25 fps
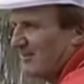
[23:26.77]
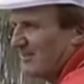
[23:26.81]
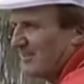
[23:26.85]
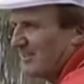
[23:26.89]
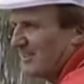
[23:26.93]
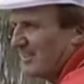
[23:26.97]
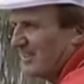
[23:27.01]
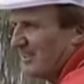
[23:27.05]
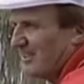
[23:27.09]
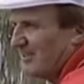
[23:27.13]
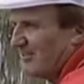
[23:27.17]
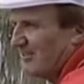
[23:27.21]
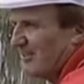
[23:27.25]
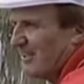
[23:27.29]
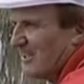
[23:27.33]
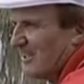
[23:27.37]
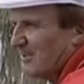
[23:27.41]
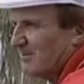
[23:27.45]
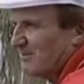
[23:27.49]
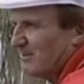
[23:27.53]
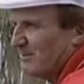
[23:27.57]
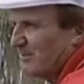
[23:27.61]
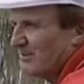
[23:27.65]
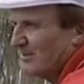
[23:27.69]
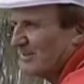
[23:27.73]
that was
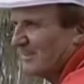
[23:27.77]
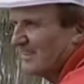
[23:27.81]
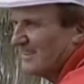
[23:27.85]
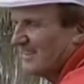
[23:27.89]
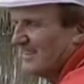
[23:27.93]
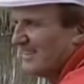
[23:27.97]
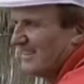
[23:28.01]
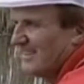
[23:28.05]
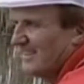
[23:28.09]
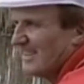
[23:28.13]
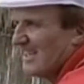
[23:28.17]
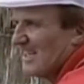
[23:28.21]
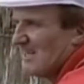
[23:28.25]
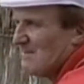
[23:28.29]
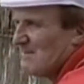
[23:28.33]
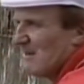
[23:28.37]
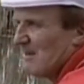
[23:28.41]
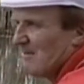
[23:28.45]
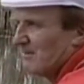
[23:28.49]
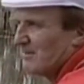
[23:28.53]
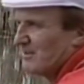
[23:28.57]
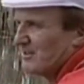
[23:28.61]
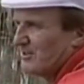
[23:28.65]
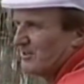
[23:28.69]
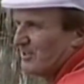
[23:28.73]
incredible.
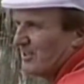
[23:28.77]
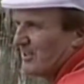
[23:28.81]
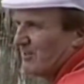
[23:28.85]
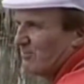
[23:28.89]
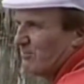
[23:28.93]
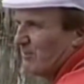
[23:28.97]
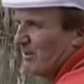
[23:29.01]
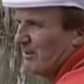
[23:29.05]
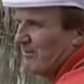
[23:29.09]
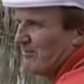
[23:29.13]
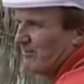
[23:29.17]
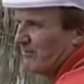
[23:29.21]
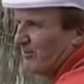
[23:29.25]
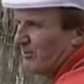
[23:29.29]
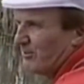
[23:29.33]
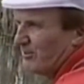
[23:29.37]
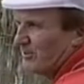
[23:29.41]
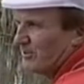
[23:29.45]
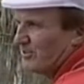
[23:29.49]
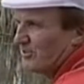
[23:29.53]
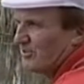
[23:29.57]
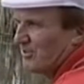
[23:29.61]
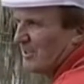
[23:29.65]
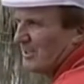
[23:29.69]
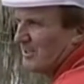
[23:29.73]
Come up and went
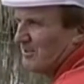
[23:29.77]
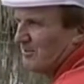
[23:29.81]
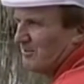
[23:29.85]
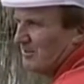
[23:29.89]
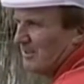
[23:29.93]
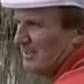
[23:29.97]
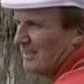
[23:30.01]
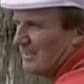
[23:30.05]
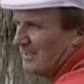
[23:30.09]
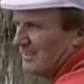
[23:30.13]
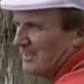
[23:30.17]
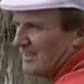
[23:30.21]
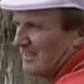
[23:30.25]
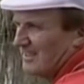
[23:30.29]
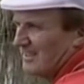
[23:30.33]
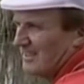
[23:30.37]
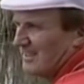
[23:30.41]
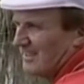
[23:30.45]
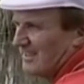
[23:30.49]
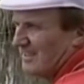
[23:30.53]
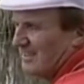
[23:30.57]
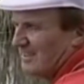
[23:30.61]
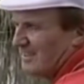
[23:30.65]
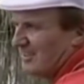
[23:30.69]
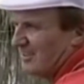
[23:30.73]
for it straight away.
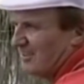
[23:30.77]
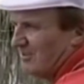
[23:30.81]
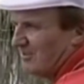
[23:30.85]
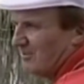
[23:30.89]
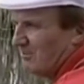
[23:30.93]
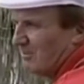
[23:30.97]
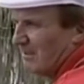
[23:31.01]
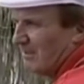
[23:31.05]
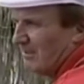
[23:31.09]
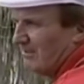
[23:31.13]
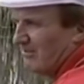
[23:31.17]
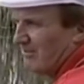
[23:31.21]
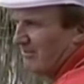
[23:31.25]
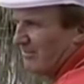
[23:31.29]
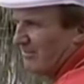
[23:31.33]
A little